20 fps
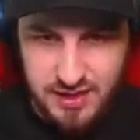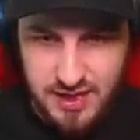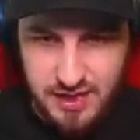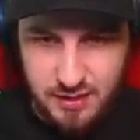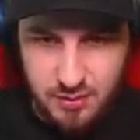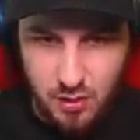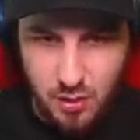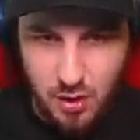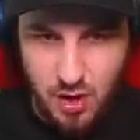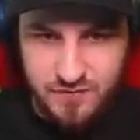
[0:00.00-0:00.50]

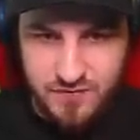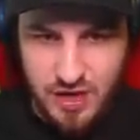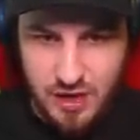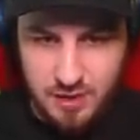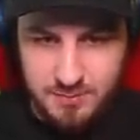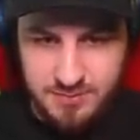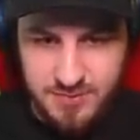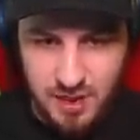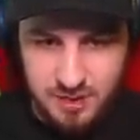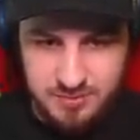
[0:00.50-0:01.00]

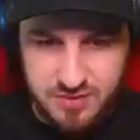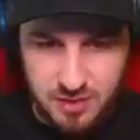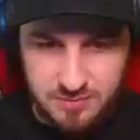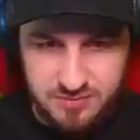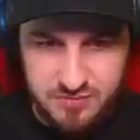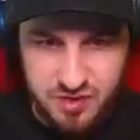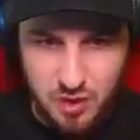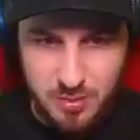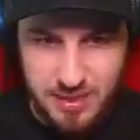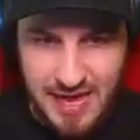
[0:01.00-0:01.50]

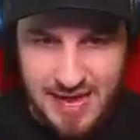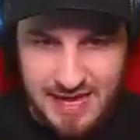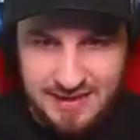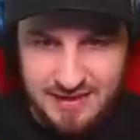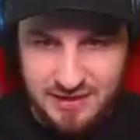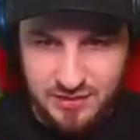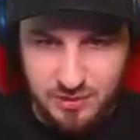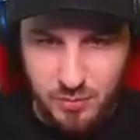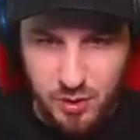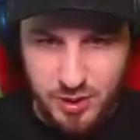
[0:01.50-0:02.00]
I'm
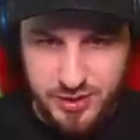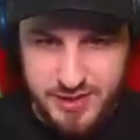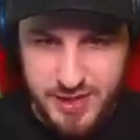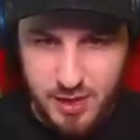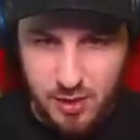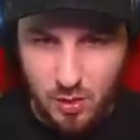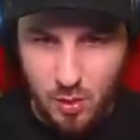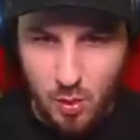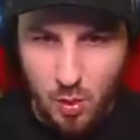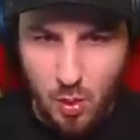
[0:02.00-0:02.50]
double-handing them right
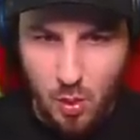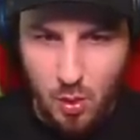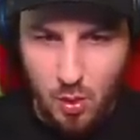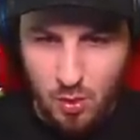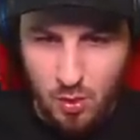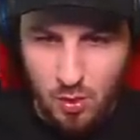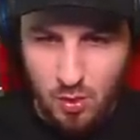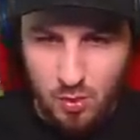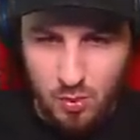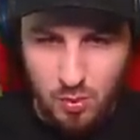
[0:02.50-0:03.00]
now.
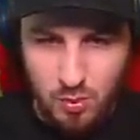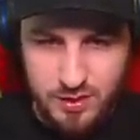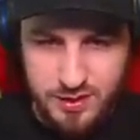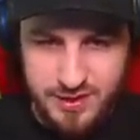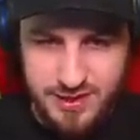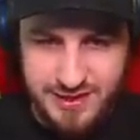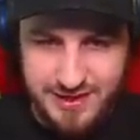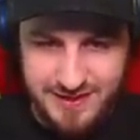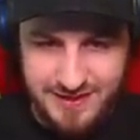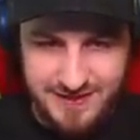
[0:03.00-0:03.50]
Okay,